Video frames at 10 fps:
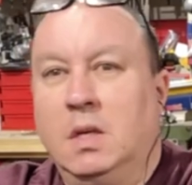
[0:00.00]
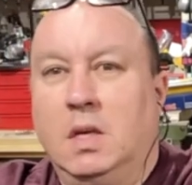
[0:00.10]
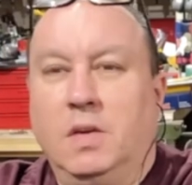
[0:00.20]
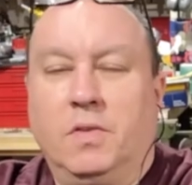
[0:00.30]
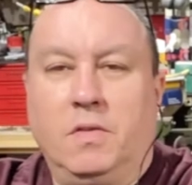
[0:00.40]

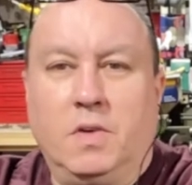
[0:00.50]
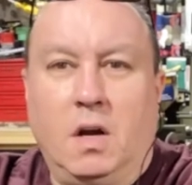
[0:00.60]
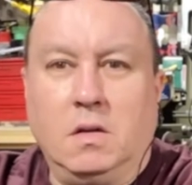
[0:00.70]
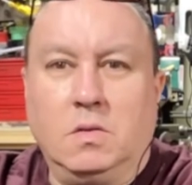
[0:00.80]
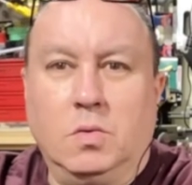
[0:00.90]
If I've
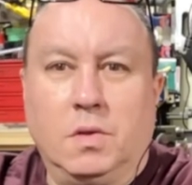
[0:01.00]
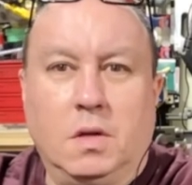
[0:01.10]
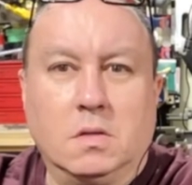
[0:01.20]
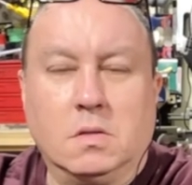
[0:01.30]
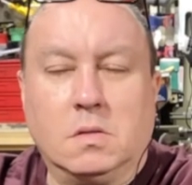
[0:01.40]
gotten to
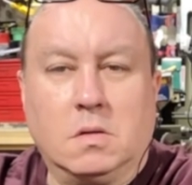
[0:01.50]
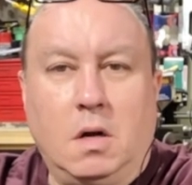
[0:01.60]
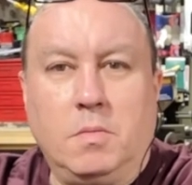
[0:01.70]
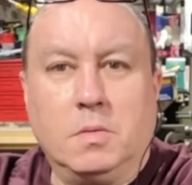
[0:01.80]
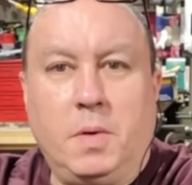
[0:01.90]
1,000
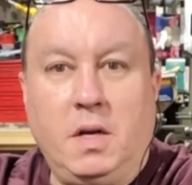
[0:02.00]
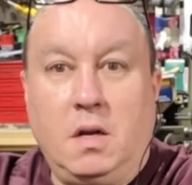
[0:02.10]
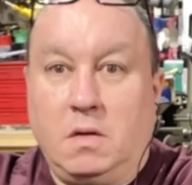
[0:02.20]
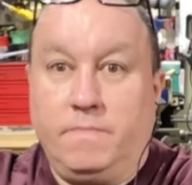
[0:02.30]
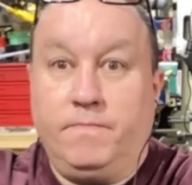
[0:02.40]
subscribers by
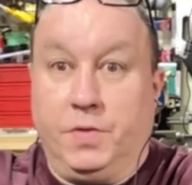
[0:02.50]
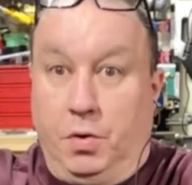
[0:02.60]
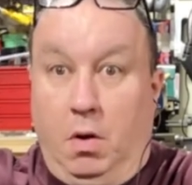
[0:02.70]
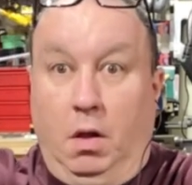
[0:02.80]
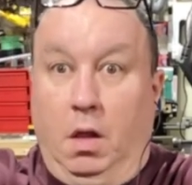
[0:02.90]
now, you're
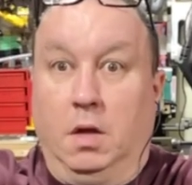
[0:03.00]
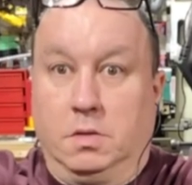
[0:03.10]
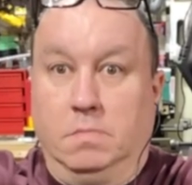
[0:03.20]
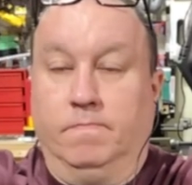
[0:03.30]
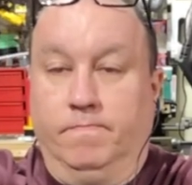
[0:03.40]
all
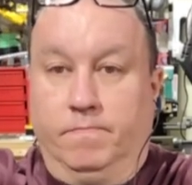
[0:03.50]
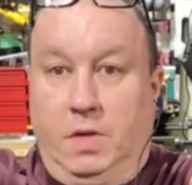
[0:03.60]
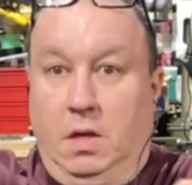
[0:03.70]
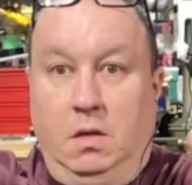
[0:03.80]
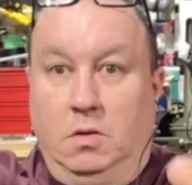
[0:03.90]
awesome,
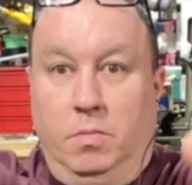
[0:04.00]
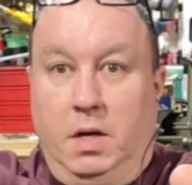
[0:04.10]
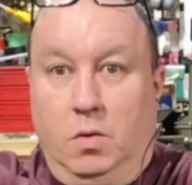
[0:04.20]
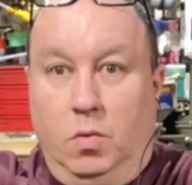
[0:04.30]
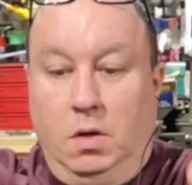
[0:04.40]
no
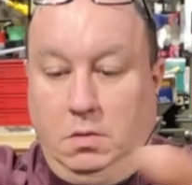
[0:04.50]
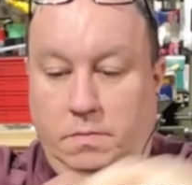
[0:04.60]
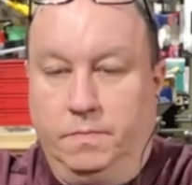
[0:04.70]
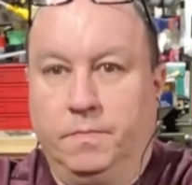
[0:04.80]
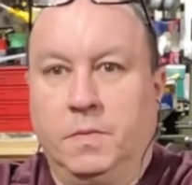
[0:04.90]
matter what.
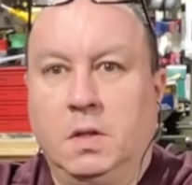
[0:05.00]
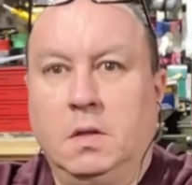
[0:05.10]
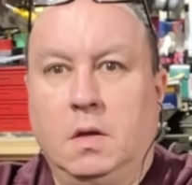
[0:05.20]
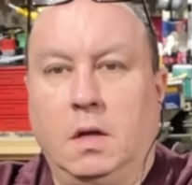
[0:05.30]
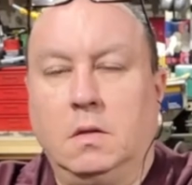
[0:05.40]

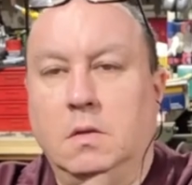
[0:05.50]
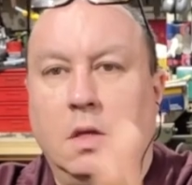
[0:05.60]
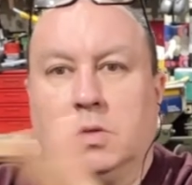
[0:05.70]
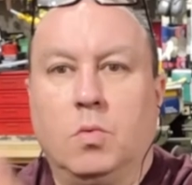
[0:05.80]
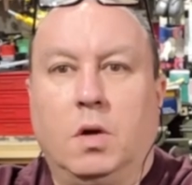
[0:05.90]
And
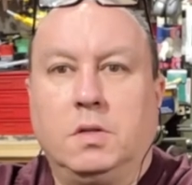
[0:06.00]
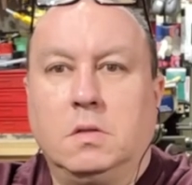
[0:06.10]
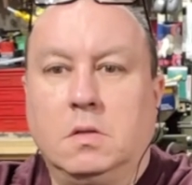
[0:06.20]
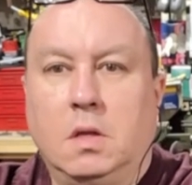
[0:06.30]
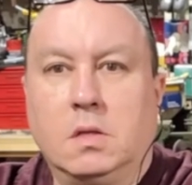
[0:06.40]
thanks for
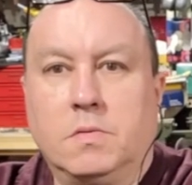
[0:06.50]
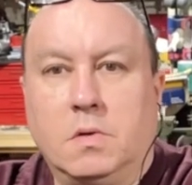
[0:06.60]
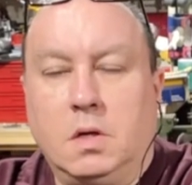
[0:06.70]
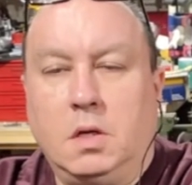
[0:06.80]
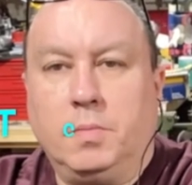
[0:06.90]
watching, and thanks
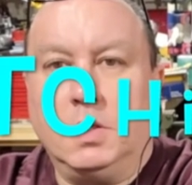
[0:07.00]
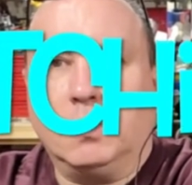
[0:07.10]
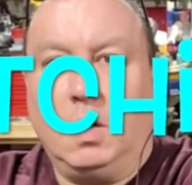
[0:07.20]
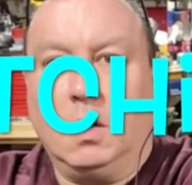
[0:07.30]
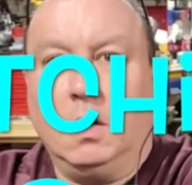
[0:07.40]
for helping
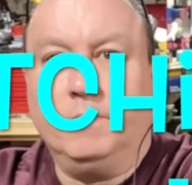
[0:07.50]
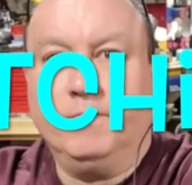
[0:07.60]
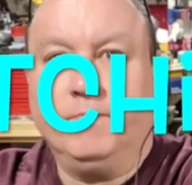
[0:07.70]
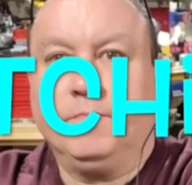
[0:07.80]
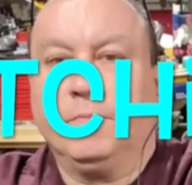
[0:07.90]
Small Guy.
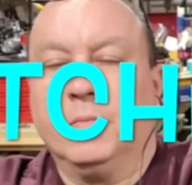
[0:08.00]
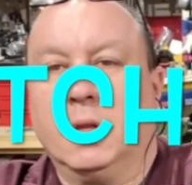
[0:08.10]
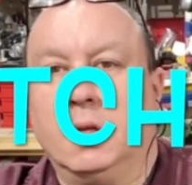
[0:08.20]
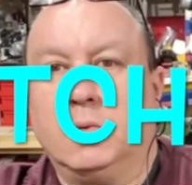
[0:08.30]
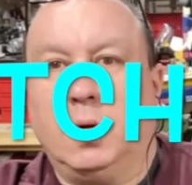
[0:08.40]

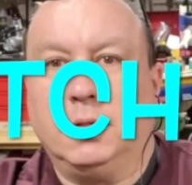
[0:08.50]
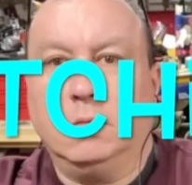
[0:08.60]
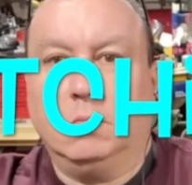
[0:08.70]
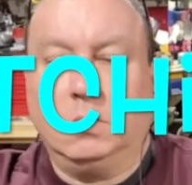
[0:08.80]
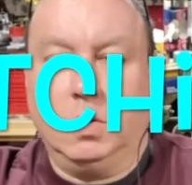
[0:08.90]
Thanks for watching.
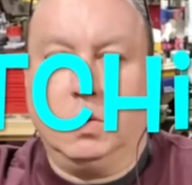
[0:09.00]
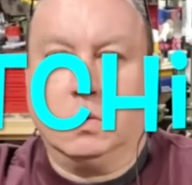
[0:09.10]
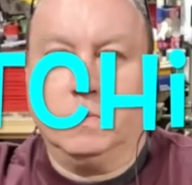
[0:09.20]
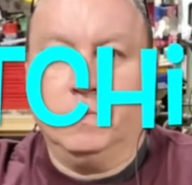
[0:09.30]
Toodles.